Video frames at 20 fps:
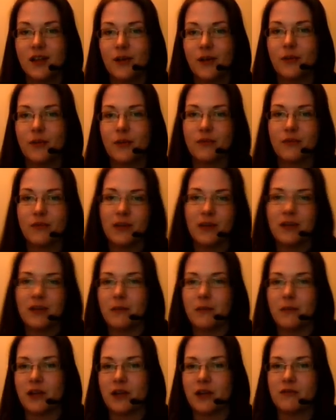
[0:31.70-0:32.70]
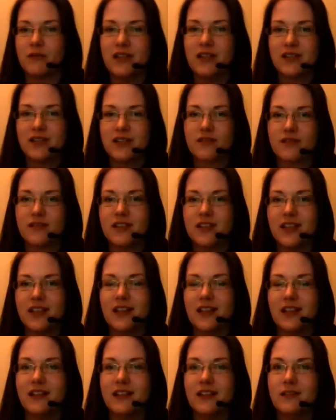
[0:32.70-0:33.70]
With my green screen
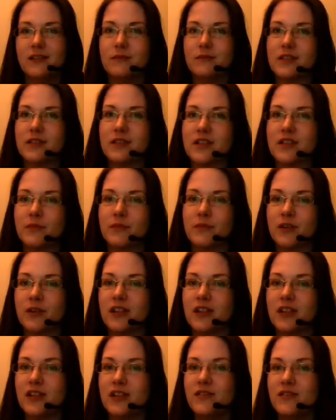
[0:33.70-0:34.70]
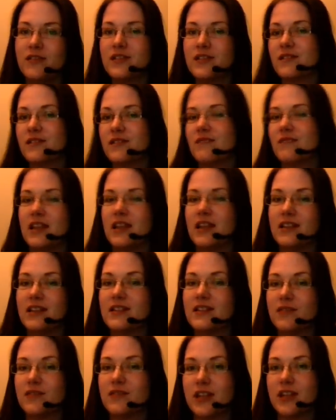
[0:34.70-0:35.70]
here, which I'm not going to use in
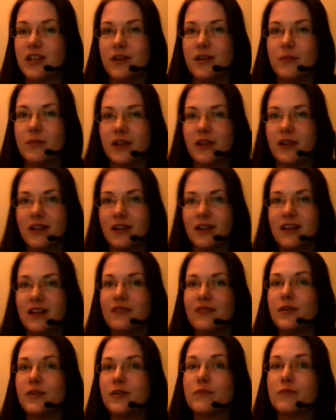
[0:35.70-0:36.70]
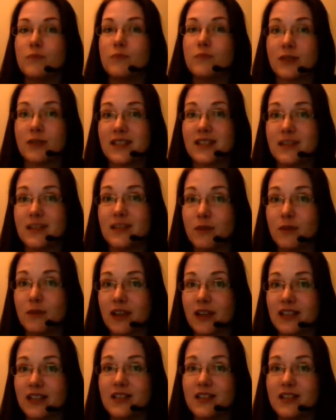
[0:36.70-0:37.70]
this video, but if you want to see what I
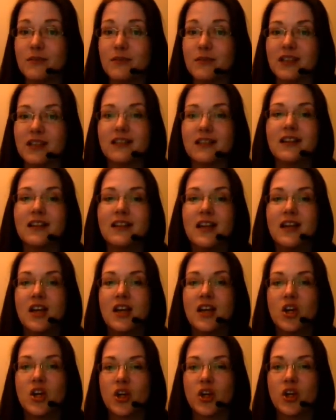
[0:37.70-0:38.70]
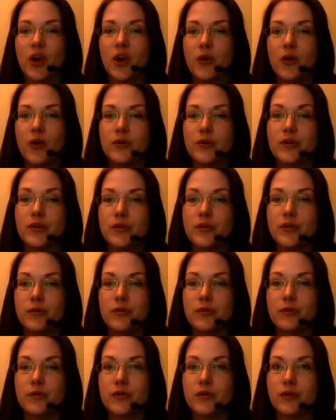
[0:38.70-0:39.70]
can do with it, go
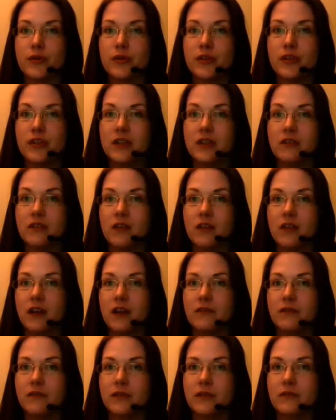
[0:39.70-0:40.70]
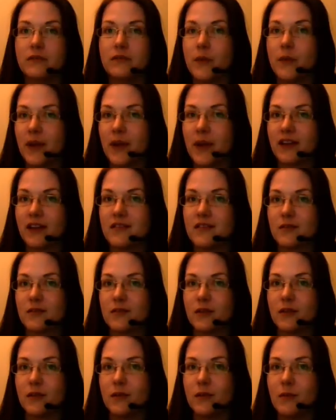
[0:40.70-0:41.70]
to
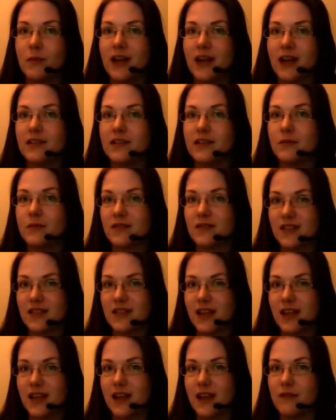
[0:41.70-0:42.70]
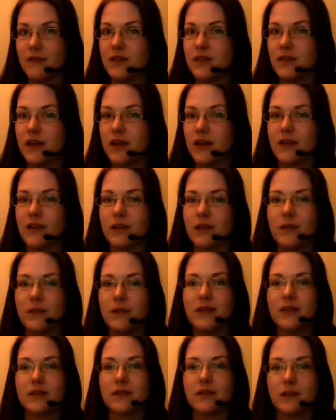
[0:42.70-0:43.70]
join-rebecca.com and you will see a video that I
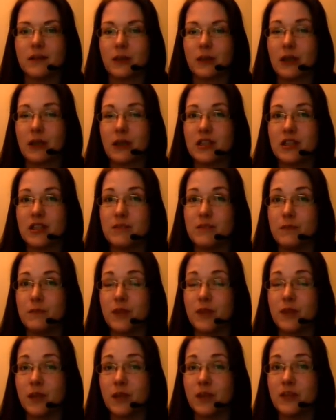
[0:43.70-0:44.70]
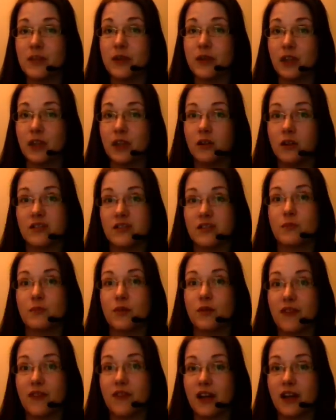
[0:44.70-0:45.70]
made with it. And I'm going to be doing lots more
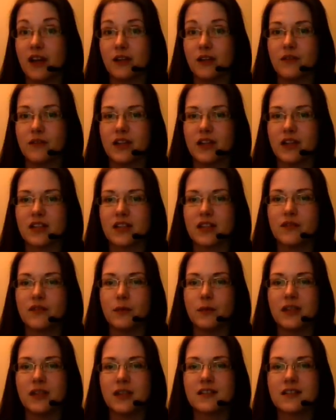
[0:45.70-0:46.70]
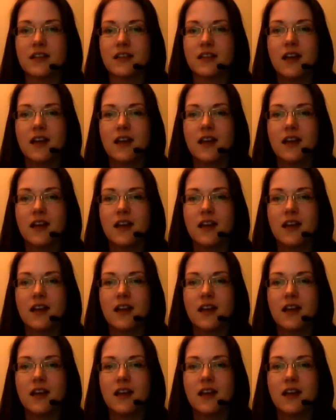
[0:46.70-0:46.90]
of that over the next few weeks